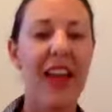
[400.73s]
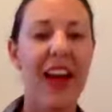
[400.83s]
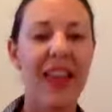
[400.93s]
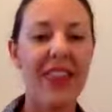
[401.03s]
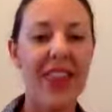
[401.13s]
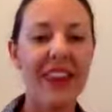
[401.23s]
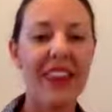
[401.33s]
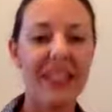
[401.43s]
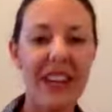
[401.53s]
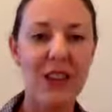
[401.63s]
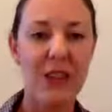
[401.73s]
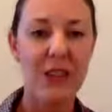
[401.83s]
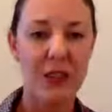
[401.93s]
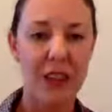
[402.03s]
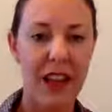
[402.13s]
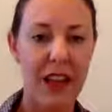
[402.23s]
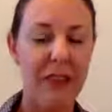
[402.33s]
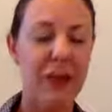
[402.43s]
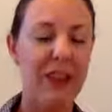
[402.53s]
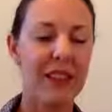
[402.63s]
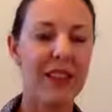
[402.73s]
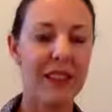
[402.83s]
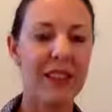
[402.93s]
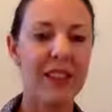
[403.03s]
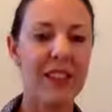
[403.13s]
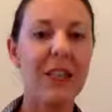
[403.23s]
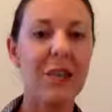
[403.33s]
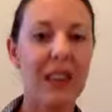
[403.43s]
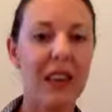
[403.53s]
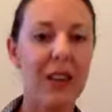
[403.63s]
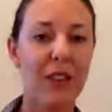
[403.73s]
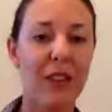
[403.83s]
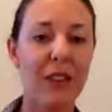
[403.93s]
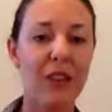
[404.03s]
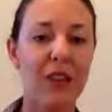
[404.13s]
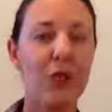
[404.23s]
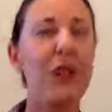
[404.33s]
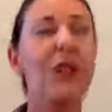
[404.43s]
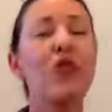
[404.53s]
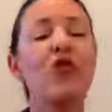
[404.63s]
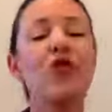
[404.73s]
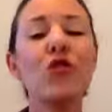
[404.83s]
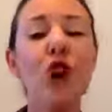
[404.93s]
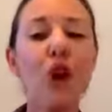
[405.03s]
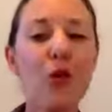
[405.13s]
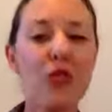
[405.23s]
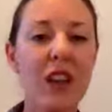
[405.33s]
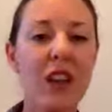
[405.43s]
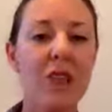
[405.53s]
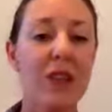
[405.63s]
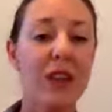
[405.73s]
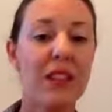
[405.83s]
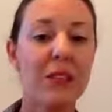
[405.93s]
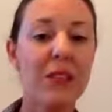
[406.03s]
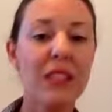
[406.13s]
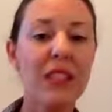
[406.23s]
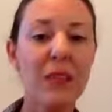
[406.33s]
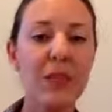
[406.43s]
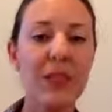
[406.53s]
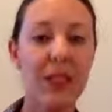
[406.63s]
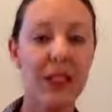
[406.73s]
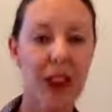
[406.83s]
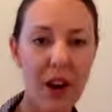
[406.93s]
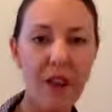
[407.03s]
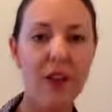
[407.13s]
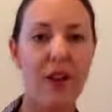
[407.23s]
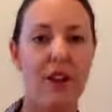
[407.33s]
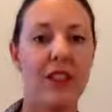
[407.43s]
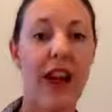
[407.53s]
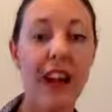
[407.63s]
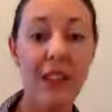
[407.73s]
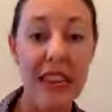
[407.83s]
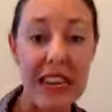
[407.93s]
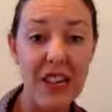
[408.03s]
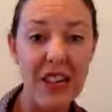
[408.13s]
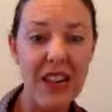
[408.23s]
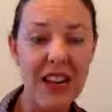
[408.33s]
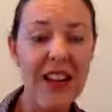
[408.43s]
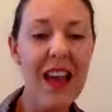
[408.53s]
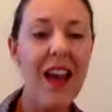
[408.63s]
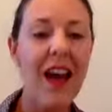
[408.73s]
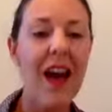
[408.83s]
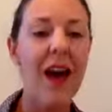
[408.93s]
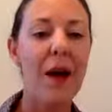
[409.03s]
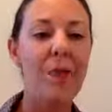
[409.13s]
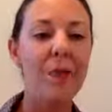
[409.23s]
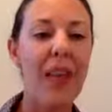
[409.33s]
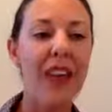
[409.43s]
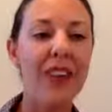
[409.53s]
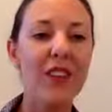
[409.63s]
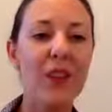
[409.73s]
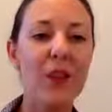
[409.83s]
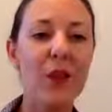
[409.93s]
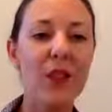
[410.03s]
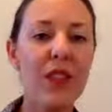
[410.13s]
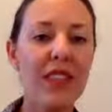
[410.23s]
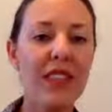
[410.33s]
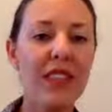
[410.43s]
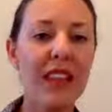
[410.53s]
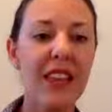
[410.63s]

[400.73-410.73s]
at that stage of your life, because it doesn't seem like it relates to you, but it so does, because it really speaks to the health of our entire nation. And so these